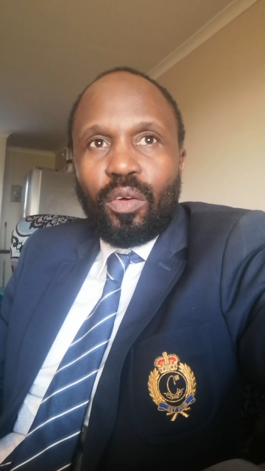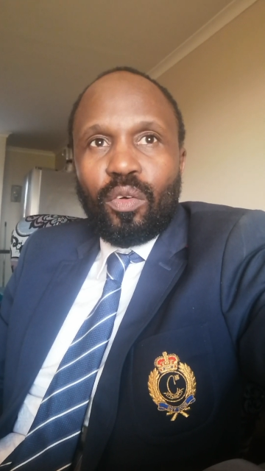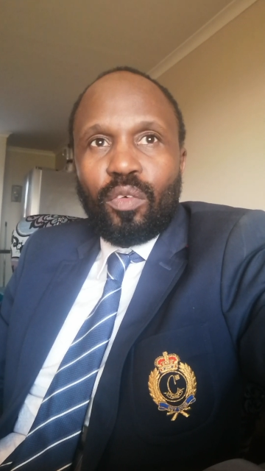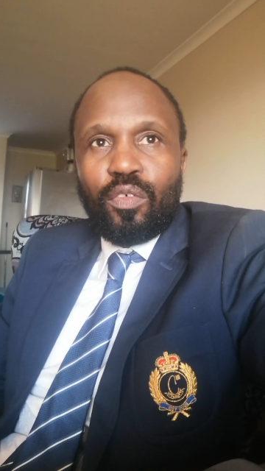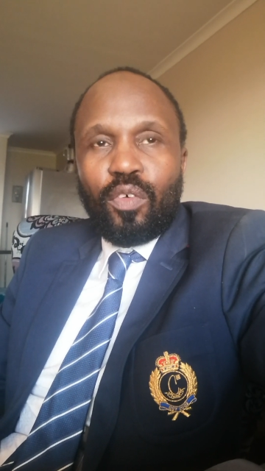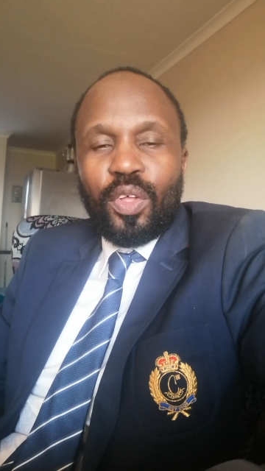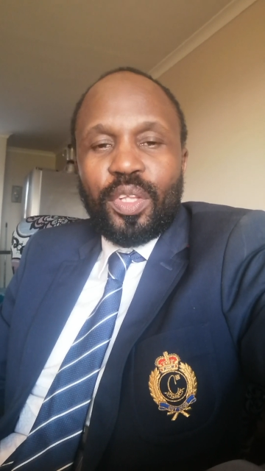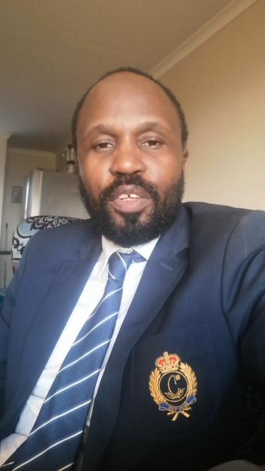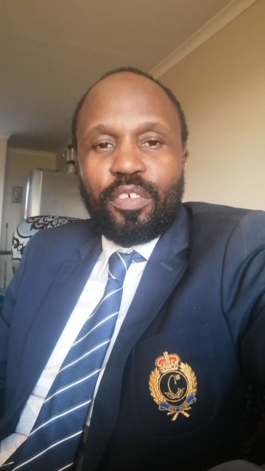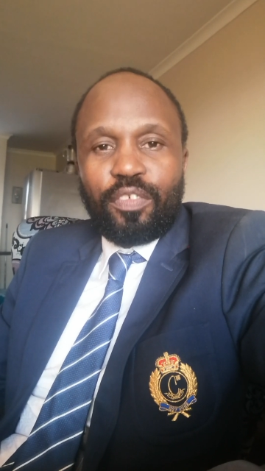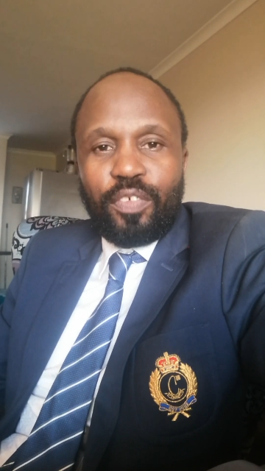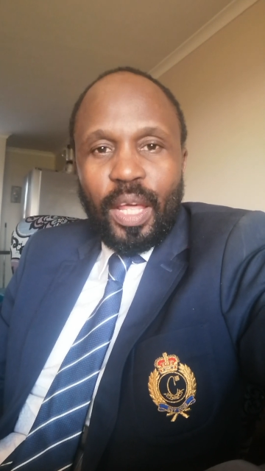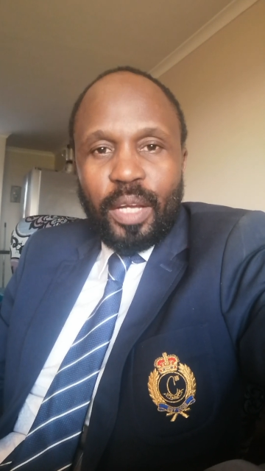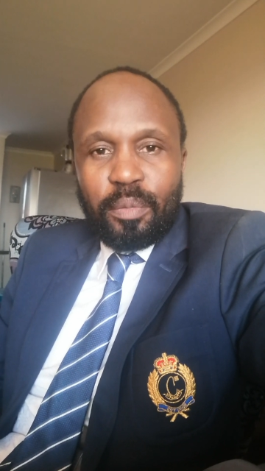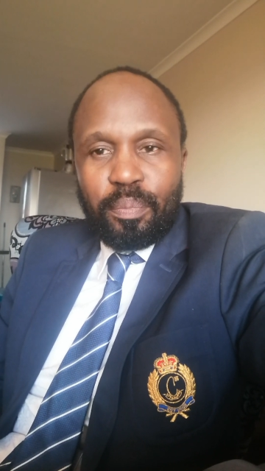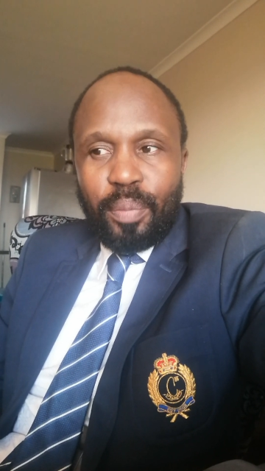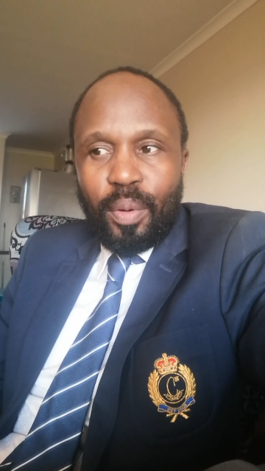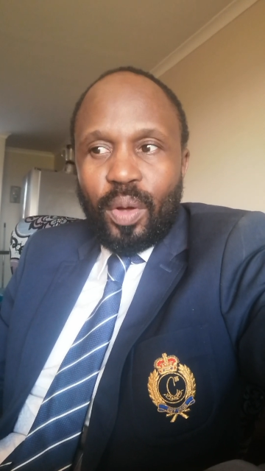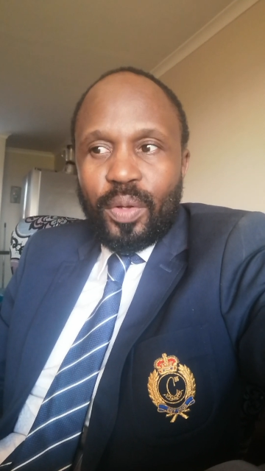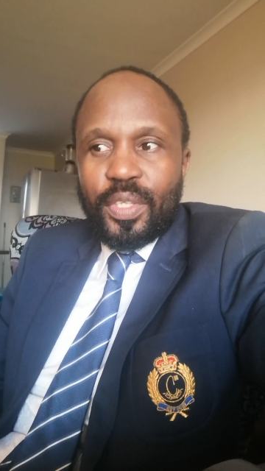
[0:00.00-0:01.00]
for the
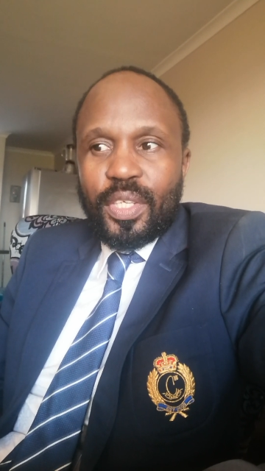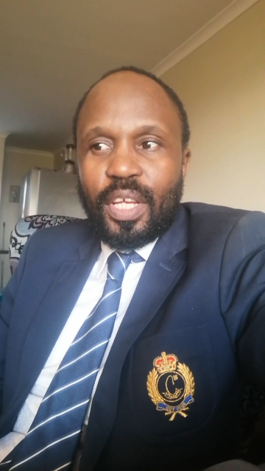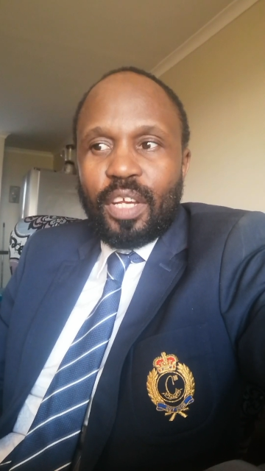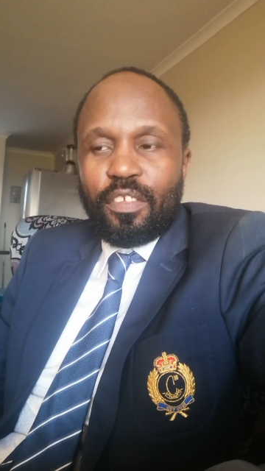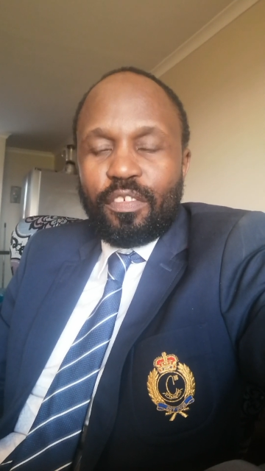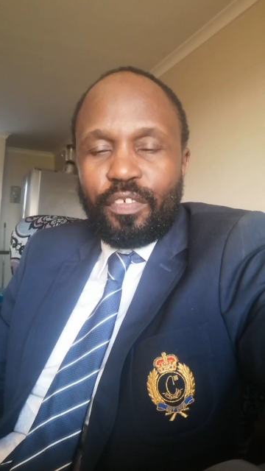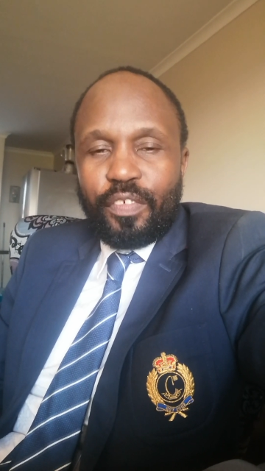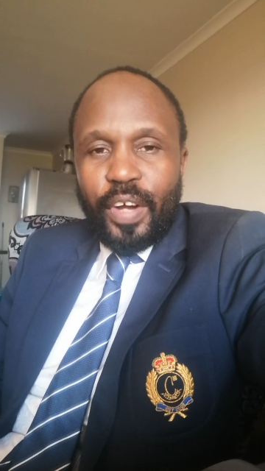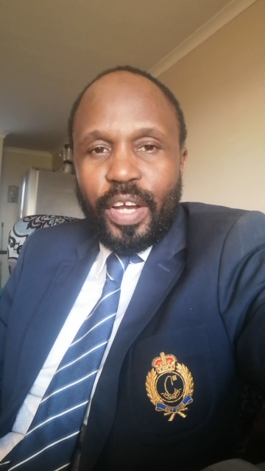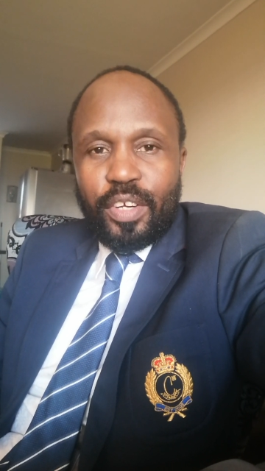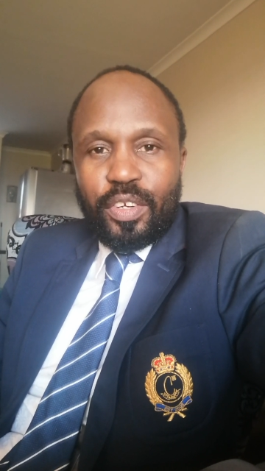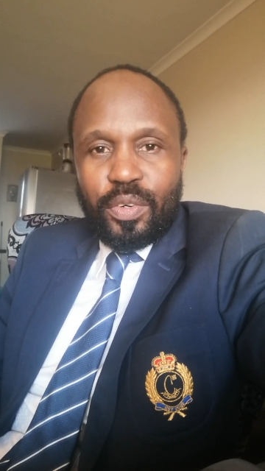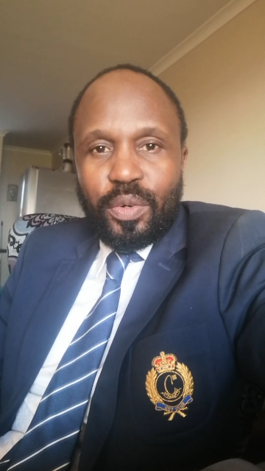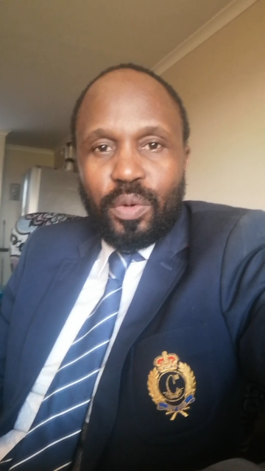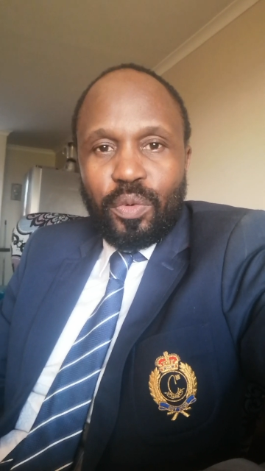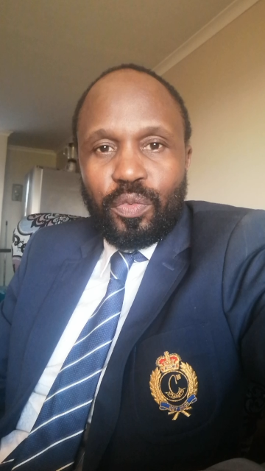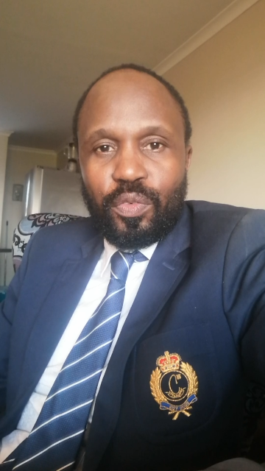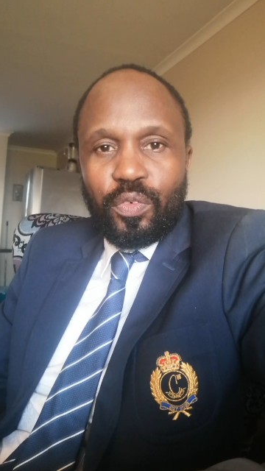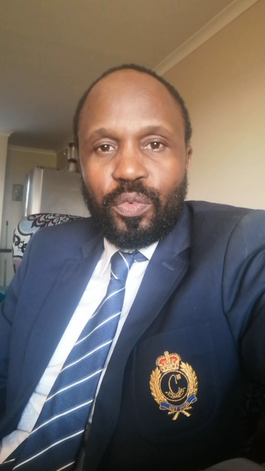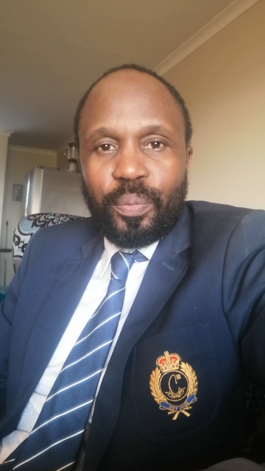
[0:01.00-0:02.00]
flat boards and flat
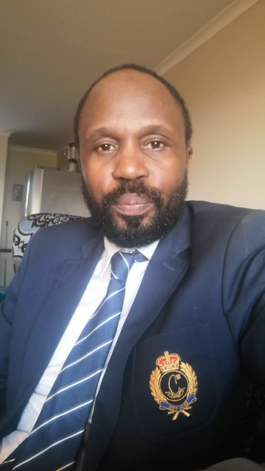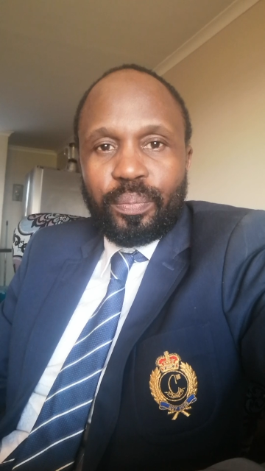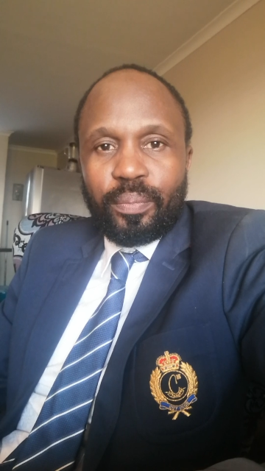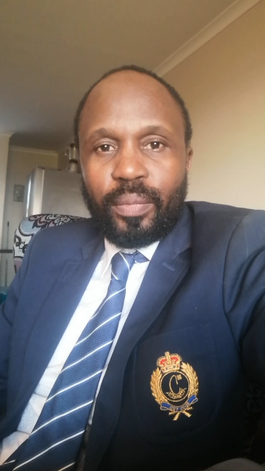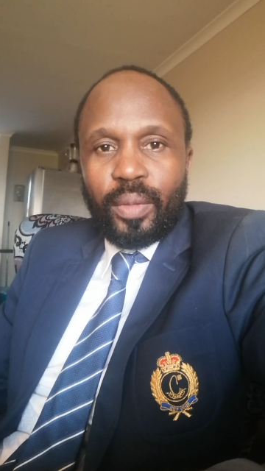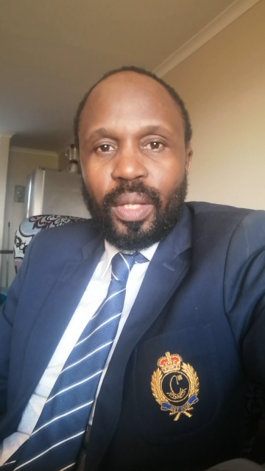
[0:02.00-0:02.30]
roof.